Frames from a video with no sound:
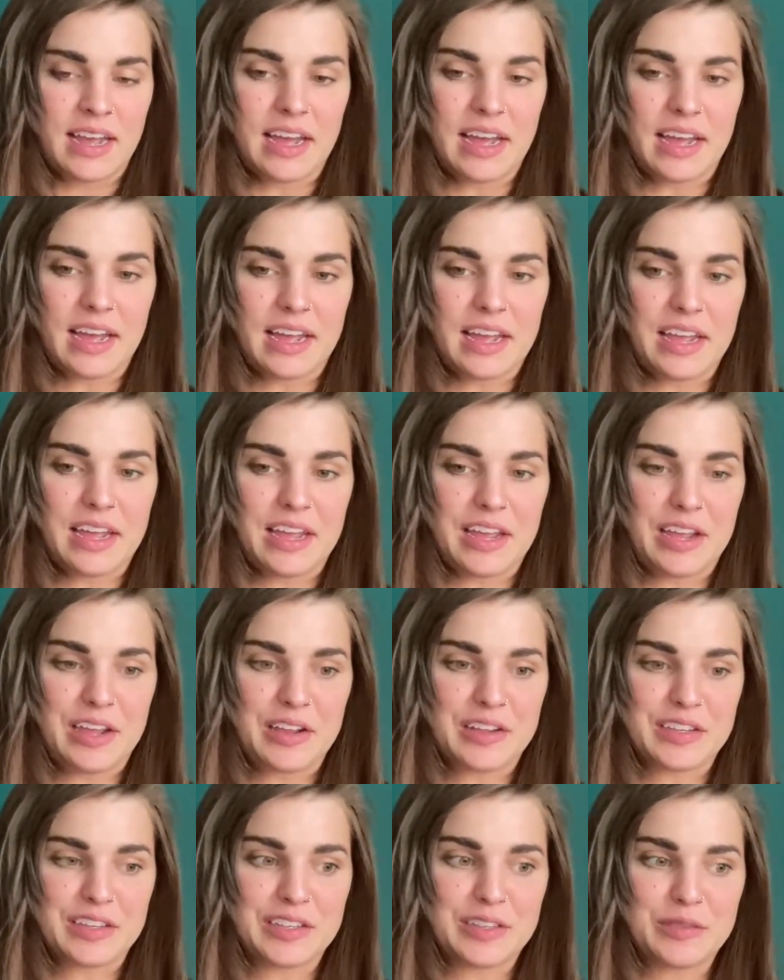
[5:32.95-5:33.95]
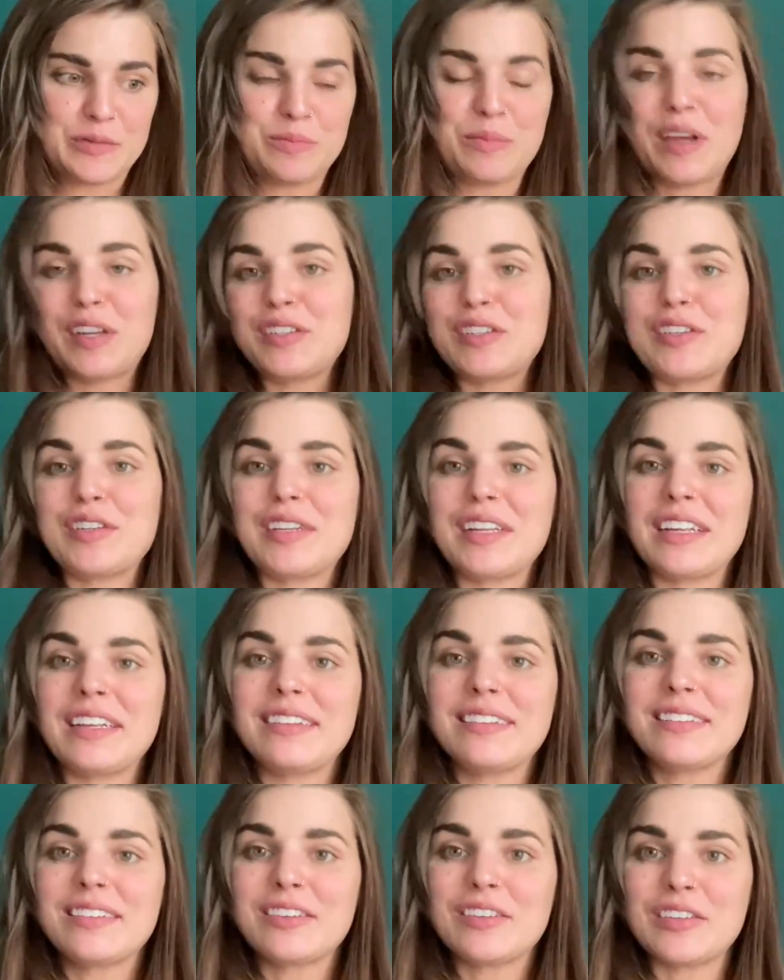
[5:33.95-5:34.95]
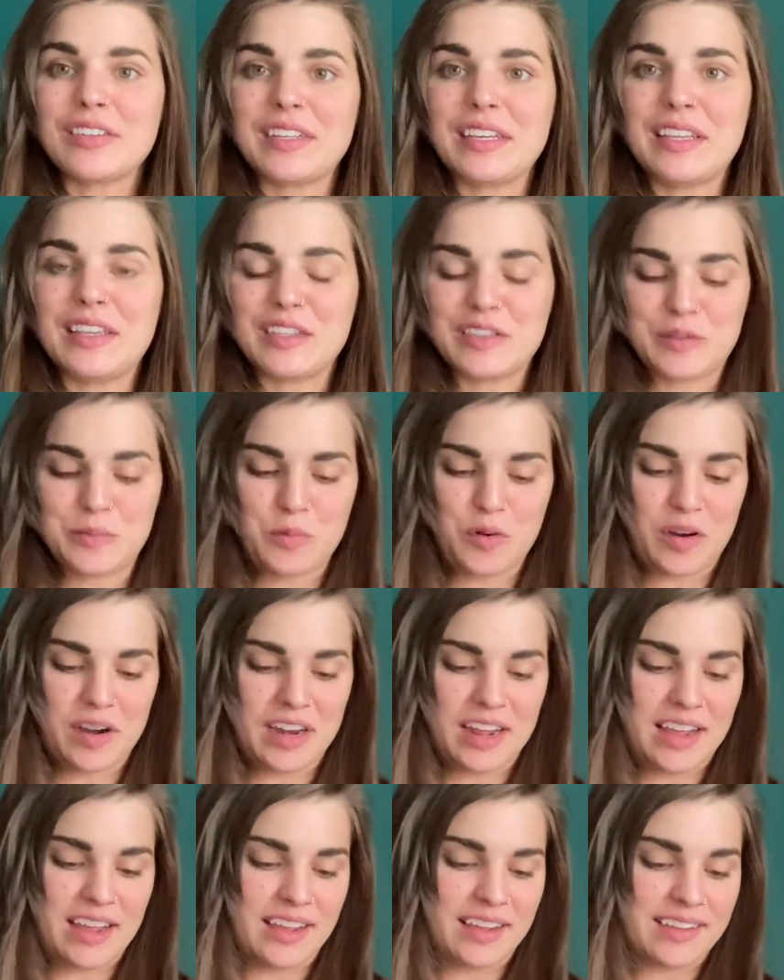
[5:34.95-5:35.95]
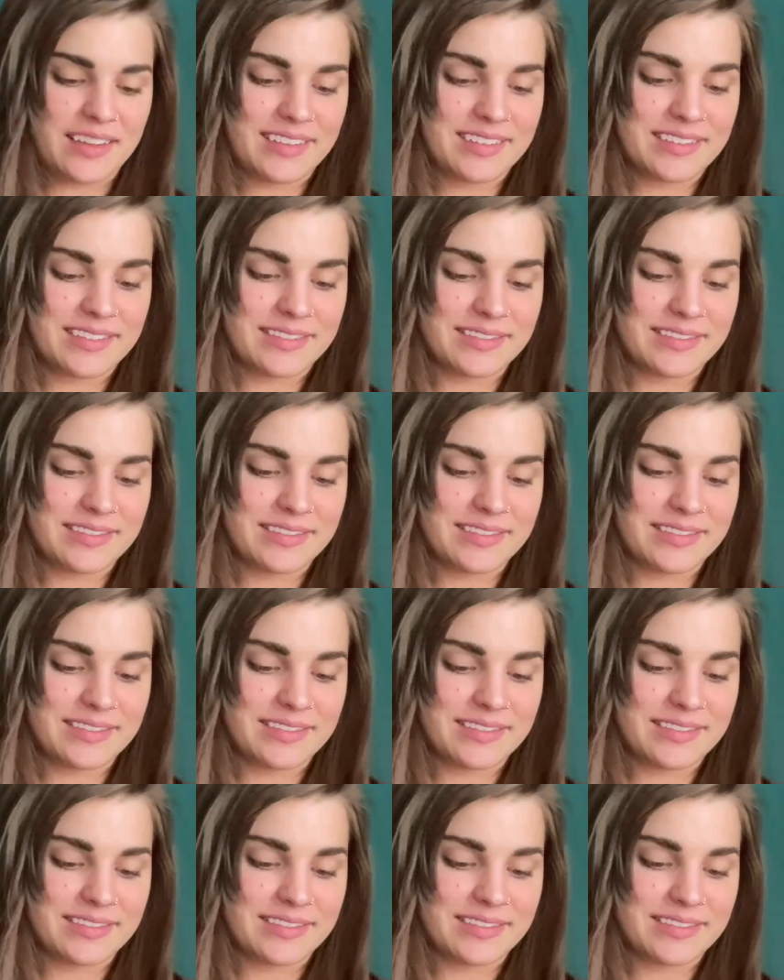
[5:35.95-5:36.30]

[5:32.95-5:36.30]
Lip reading: I measured it early this morning,